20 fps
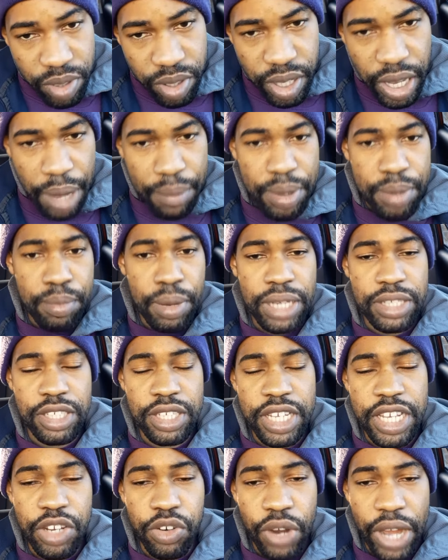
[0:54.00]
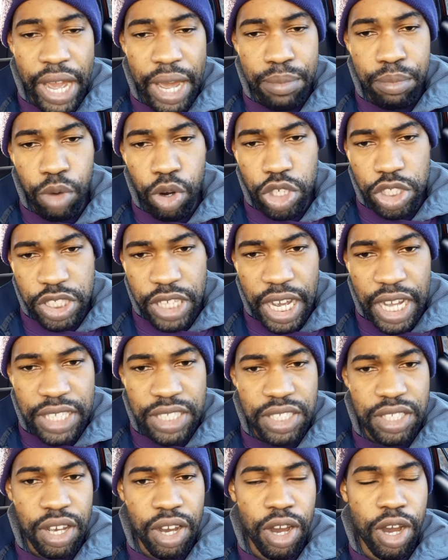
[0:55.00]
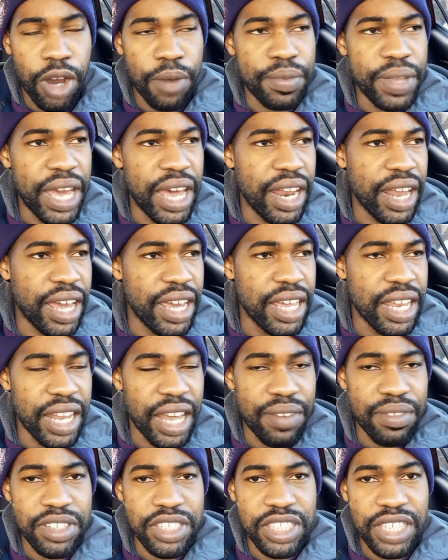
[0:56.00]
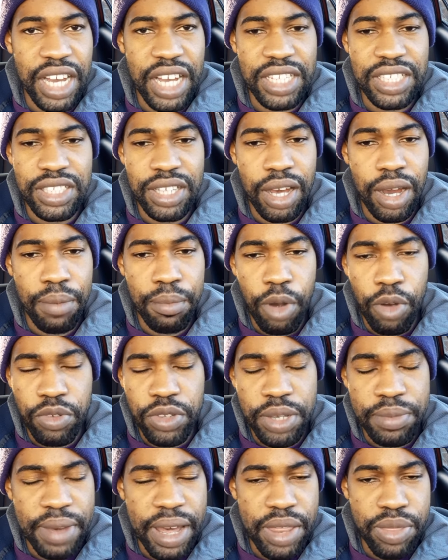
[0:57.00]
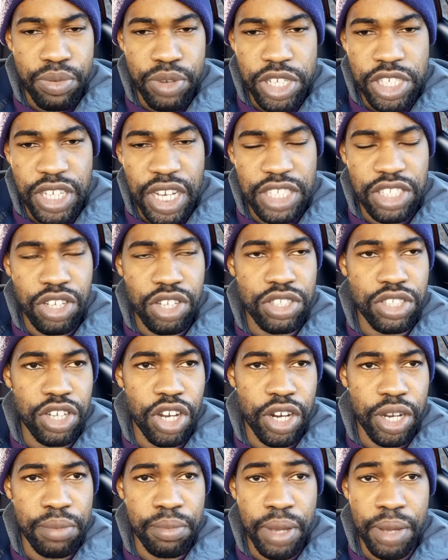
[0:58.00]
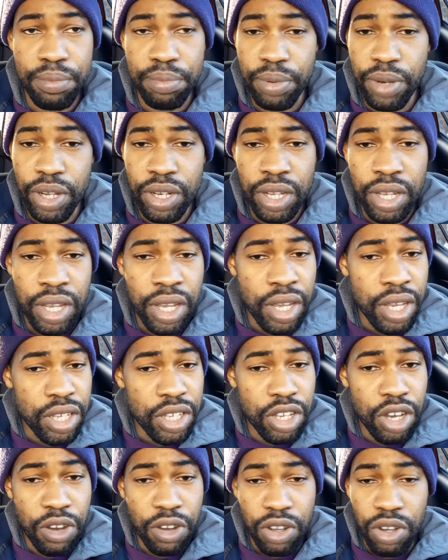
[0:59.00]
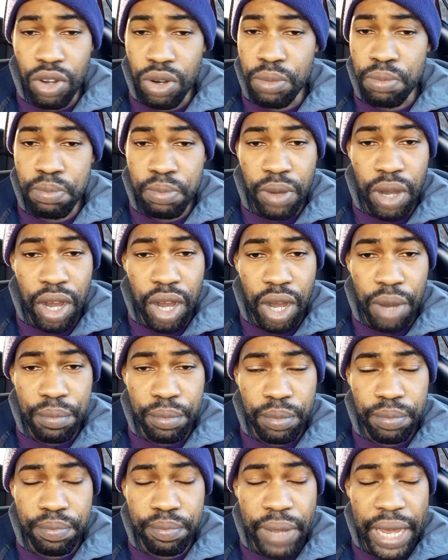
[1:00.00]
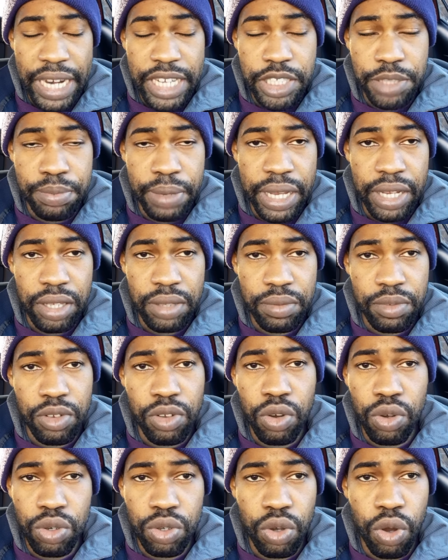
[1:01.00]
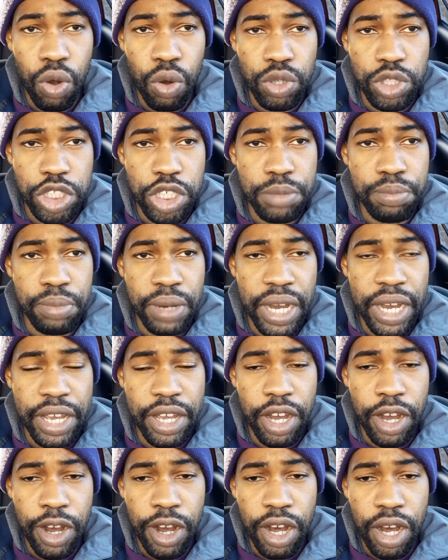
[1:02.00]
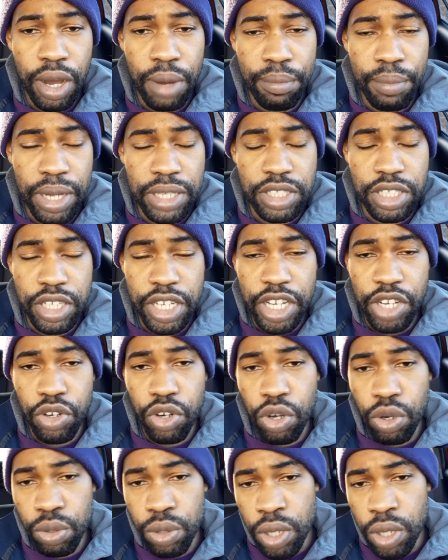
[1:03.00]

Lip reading: I mean, Montenegro had more shots. They had like 11 shots. Both teams had 3 shots on target, man. But yo, good management, good coaching by Montenegro